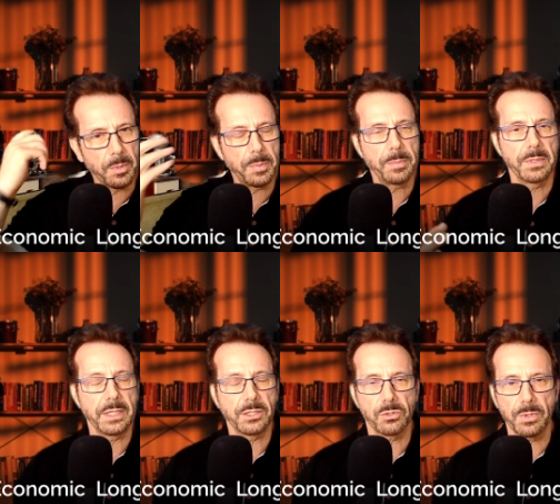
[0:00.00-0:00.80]
the norm, but
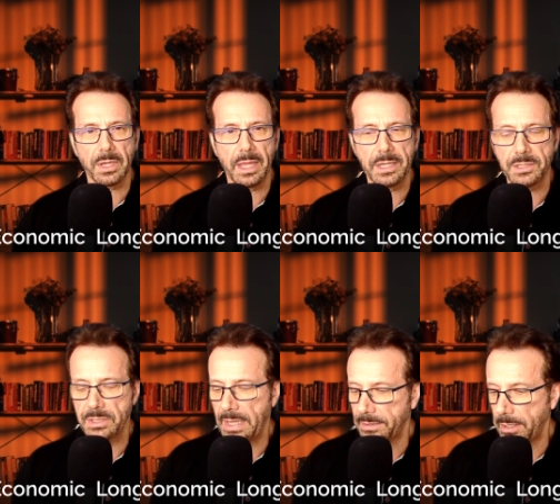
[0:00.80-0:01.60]
people need to
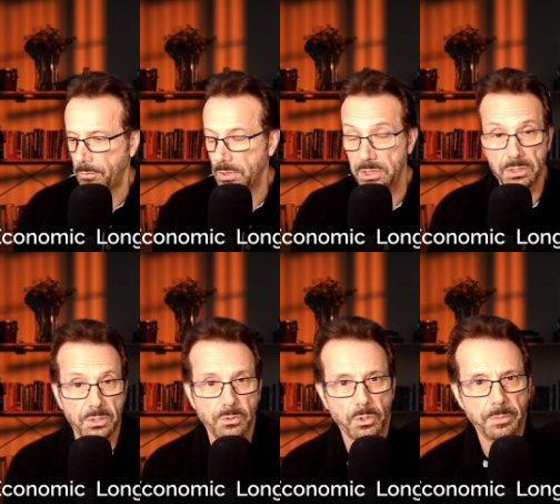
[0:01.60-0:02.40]
realize that that
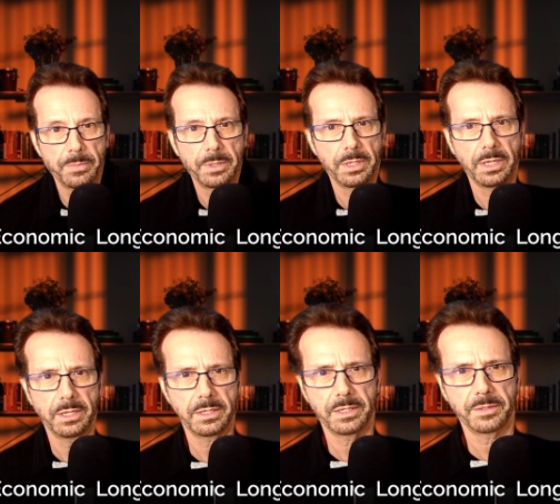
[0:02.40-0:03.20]
wasn't the norm
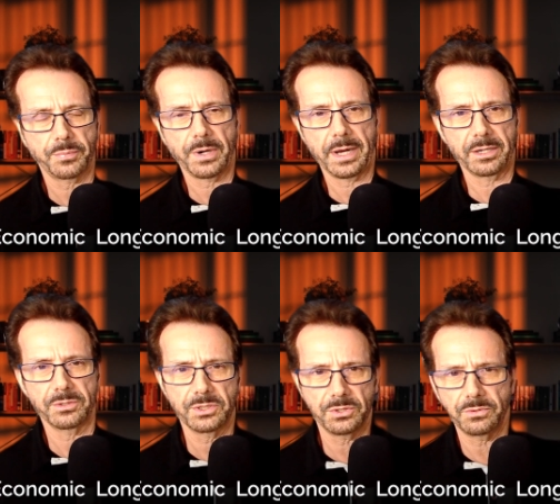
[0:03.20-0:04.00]
uh,
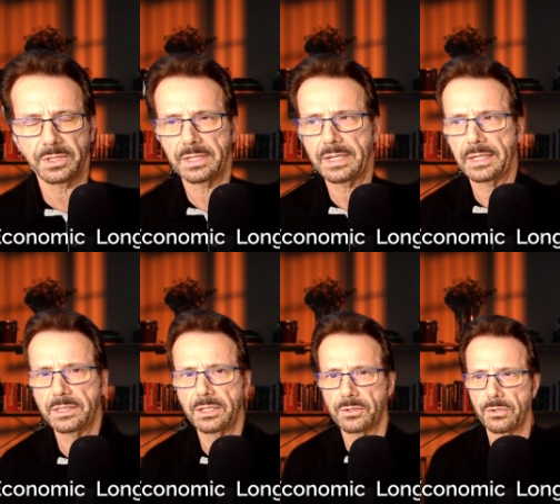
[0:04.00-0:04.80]
prior to the
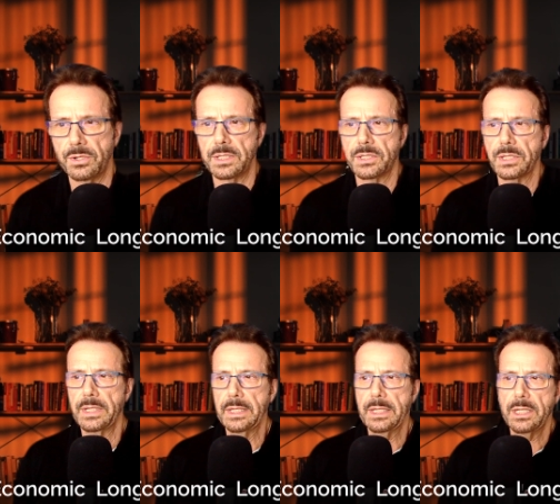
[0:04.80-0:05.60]

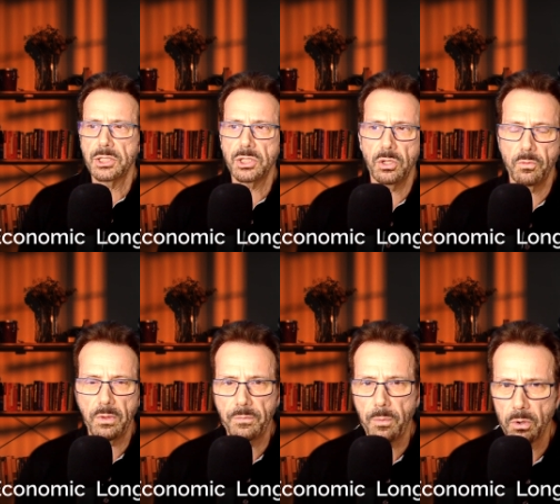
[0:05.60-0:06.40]
1930s.
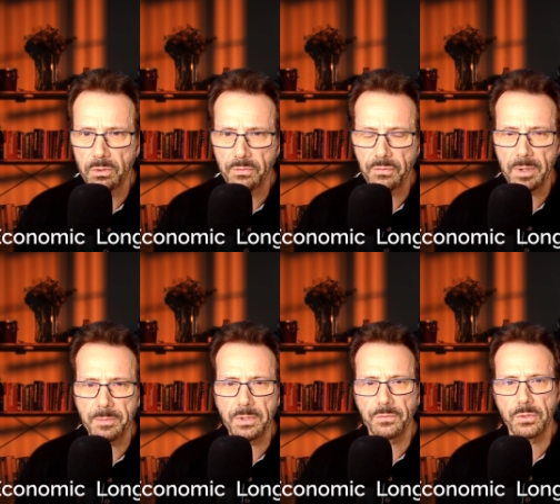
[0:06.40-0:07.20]
So we've borrowed
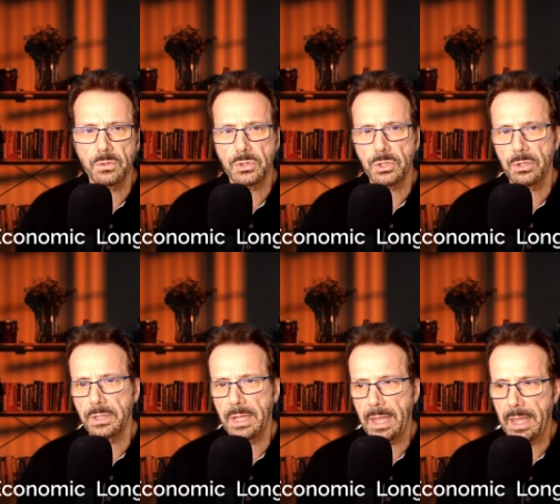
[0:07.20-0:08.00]
from the
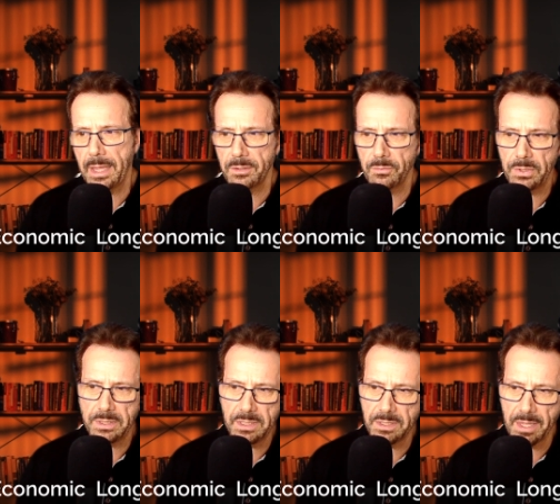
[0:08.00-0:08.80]
future, and
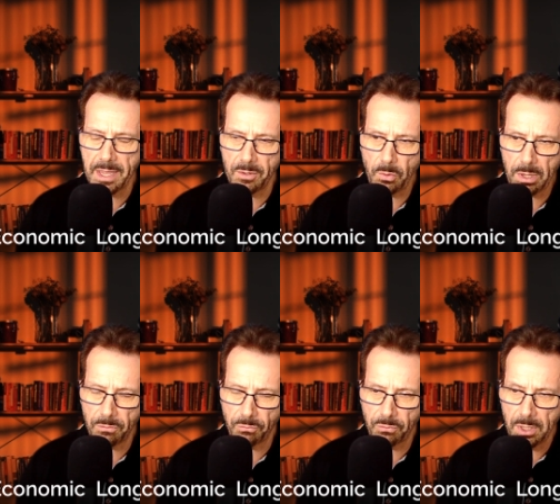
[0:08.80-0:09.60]
we did that
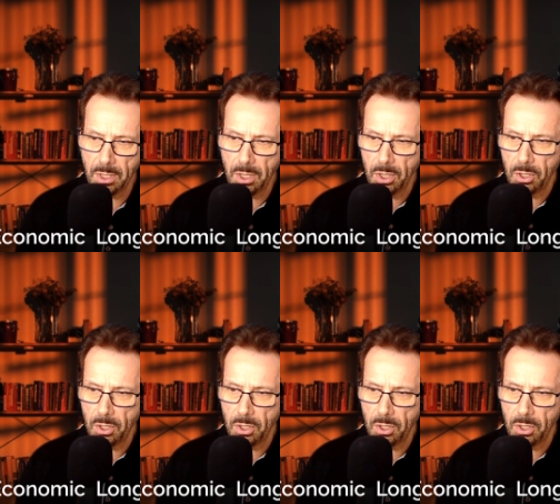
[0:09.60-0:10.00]
with